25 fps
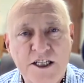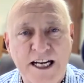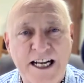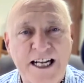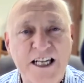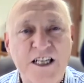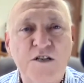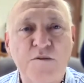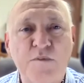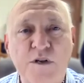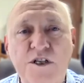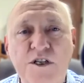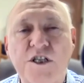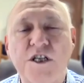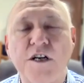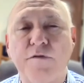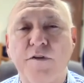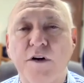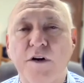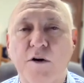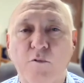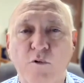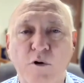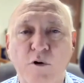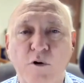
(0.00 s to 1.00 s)
and
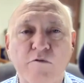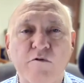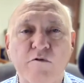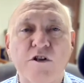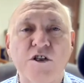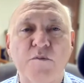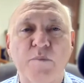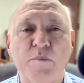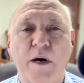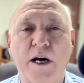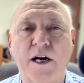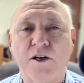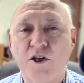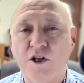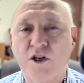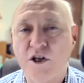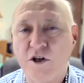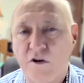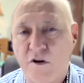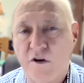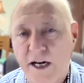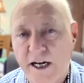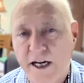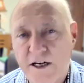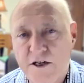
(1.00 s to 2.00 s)
specific with respect to
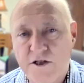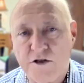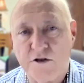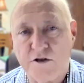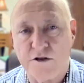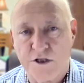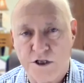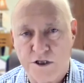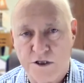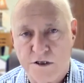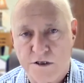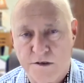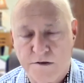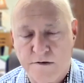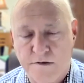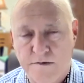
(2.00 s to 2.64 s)
your answers.